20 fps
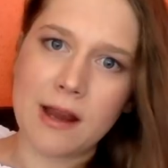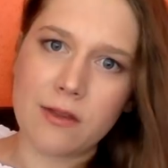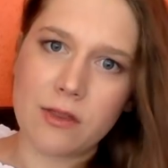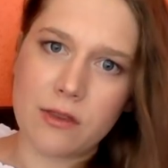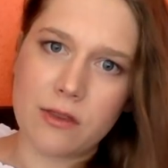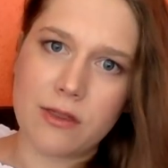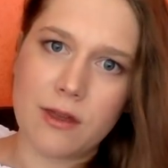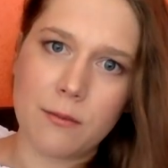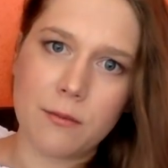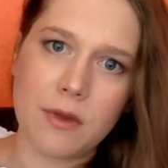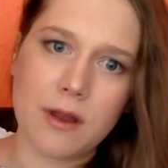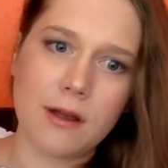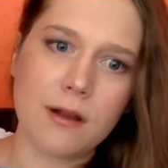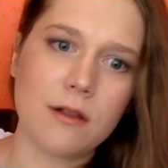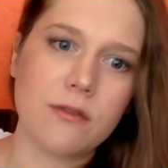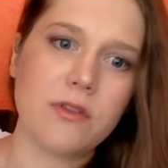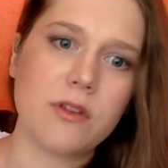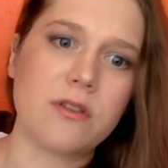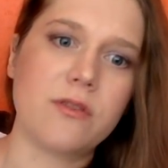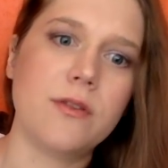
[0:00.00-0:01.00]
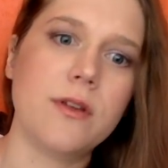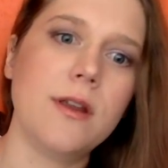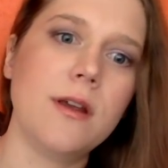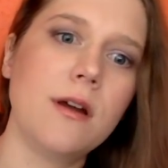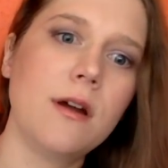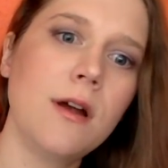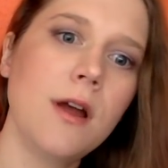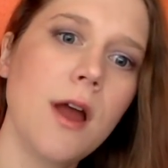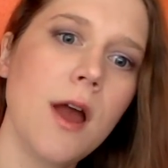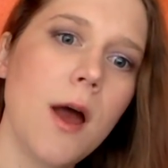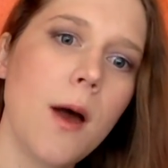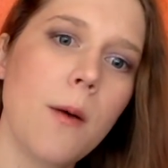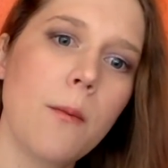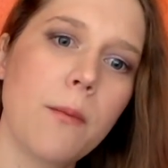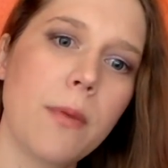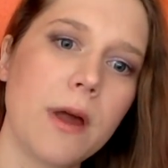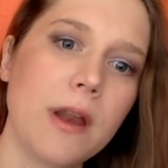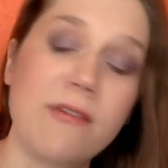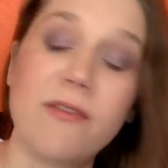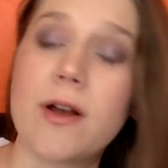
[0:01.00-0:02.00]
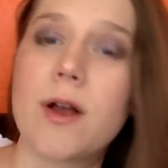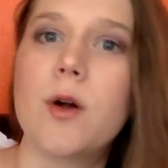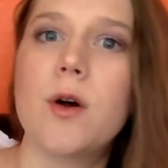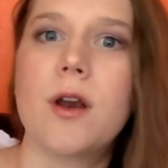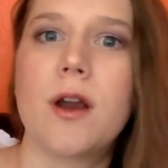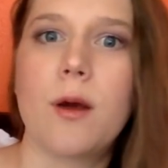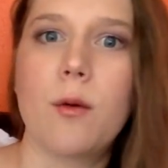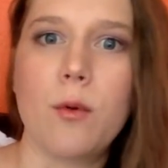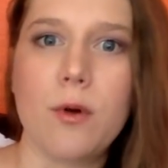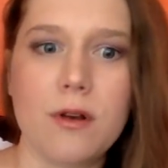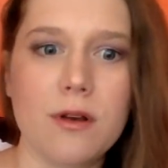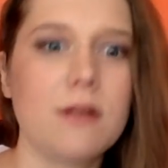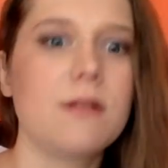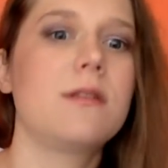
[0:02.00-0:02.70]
it the thumbnail of this video, but if I could, I would.